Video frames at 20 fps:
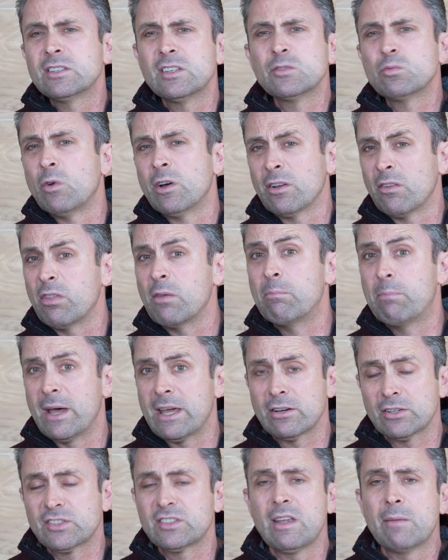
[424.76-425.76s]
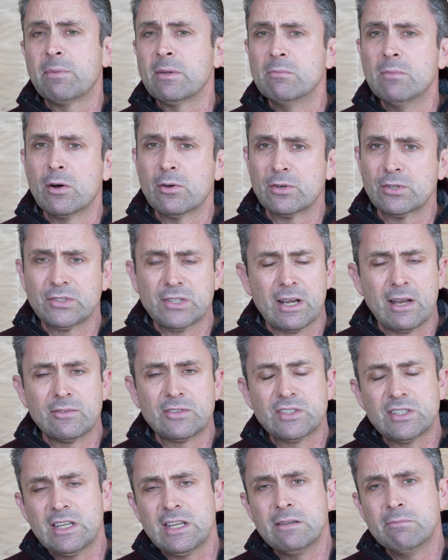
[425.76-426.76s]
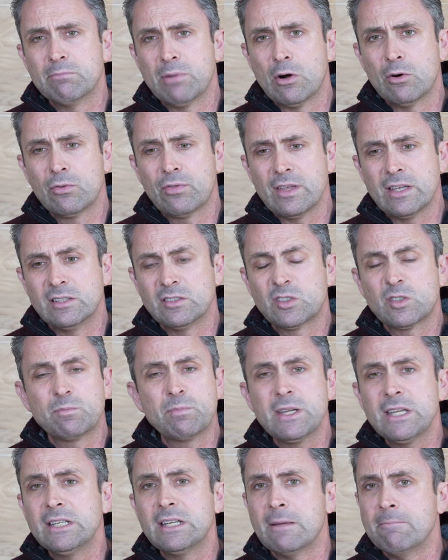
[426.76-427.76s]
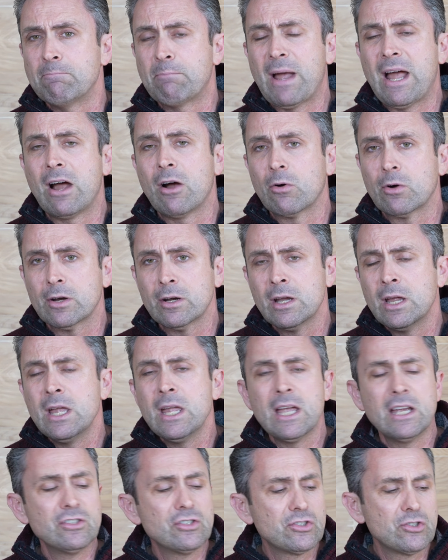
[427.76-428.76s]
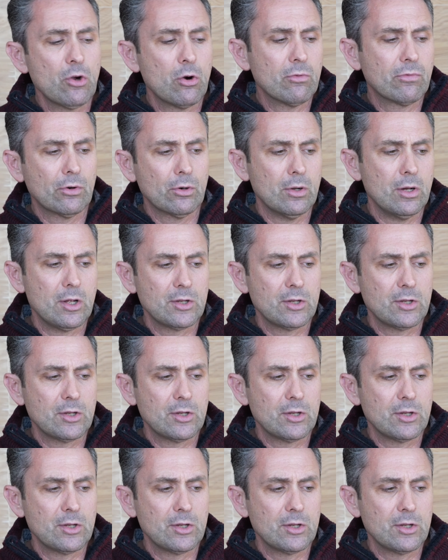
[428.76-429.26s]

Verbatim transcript: is one of the better stepping motors that I've seen, both in speed and power and just overall